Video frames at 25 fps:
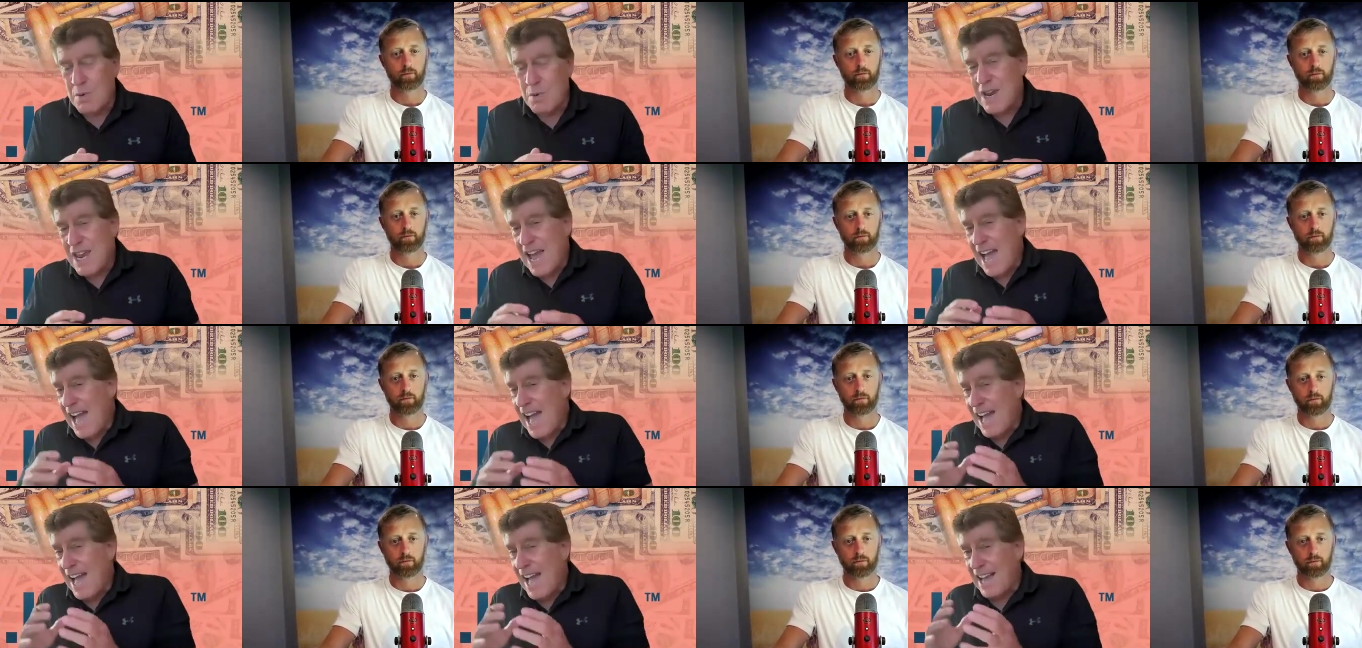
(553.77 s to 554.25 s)

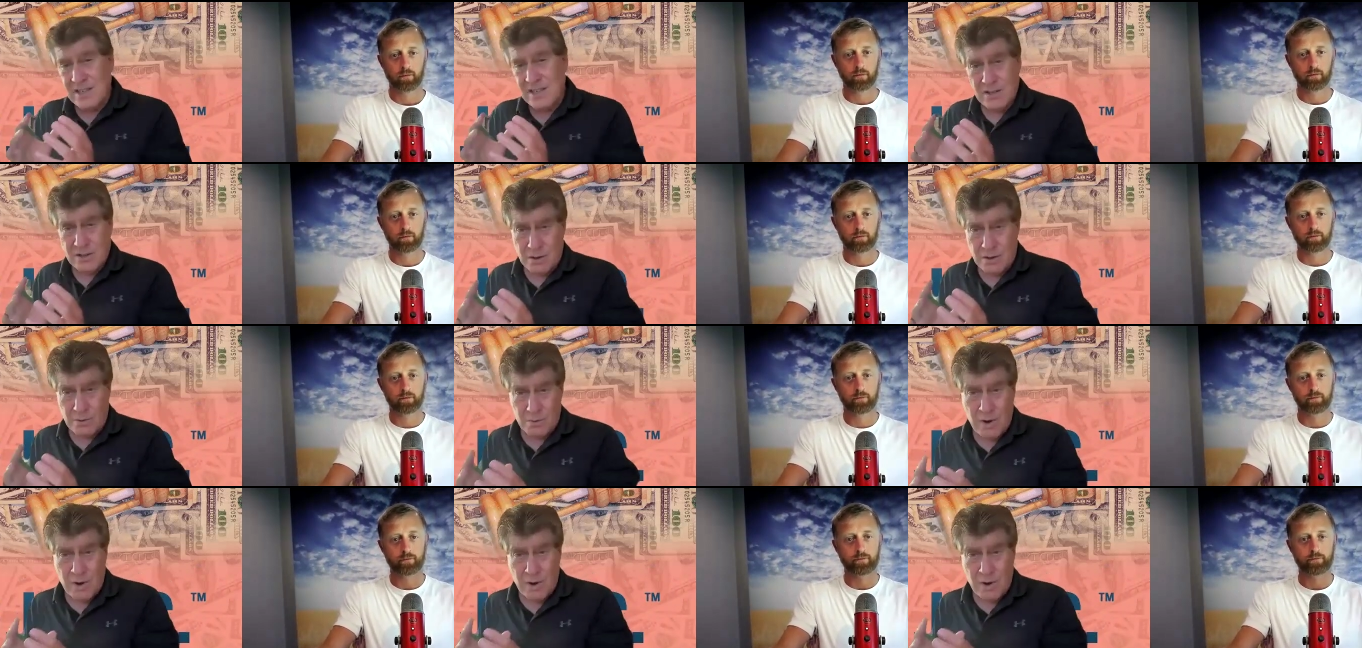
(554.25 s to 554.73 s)
Speaker 1: We act
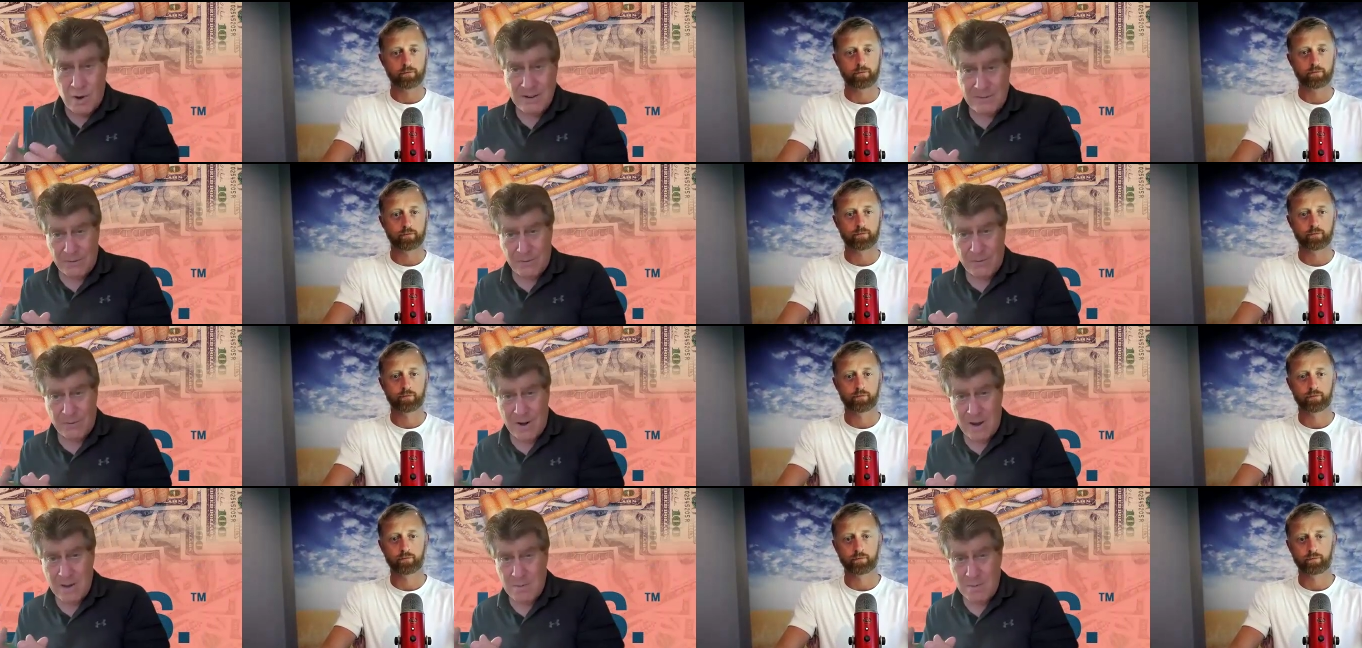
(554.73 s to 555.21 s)
in the right
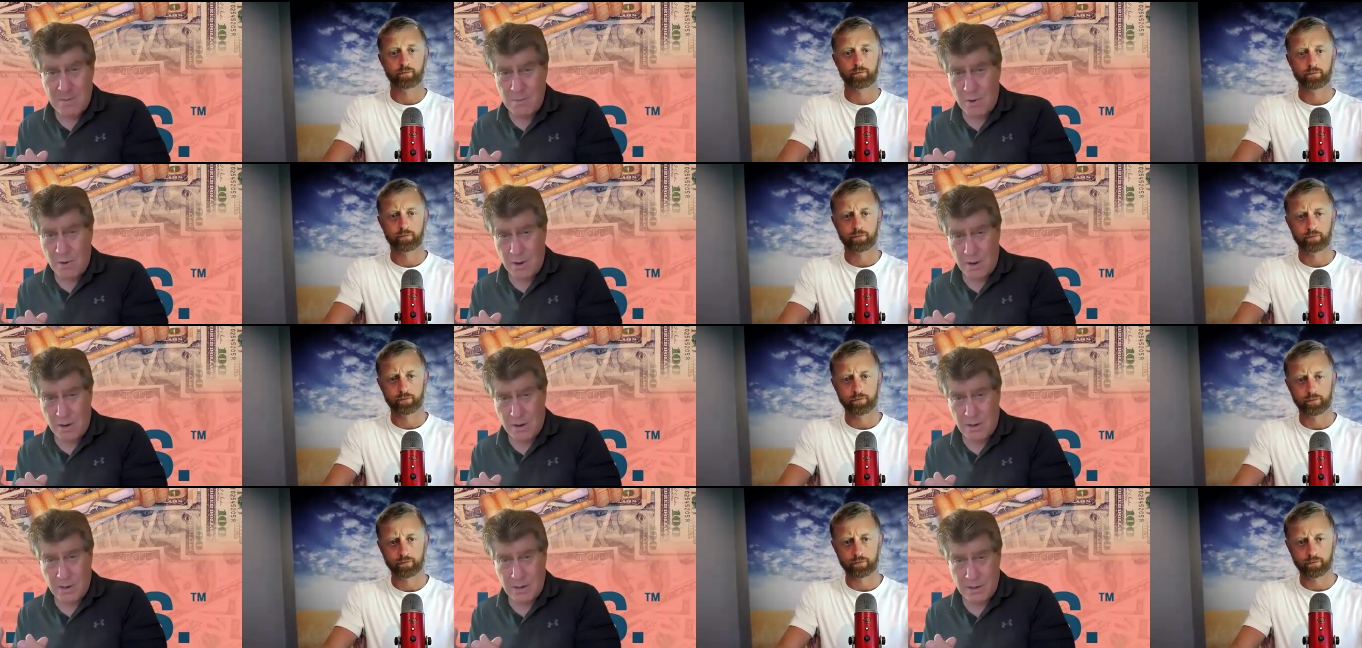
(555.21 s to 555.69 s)

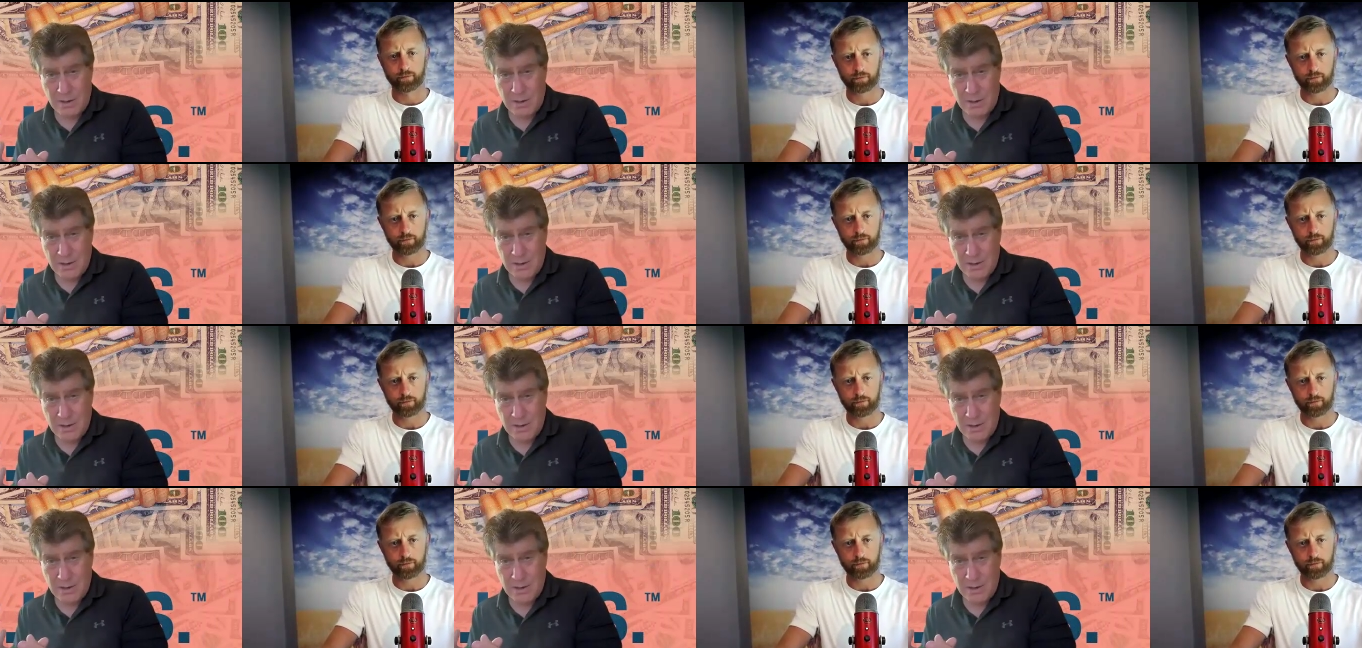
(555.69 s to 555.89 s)
framework.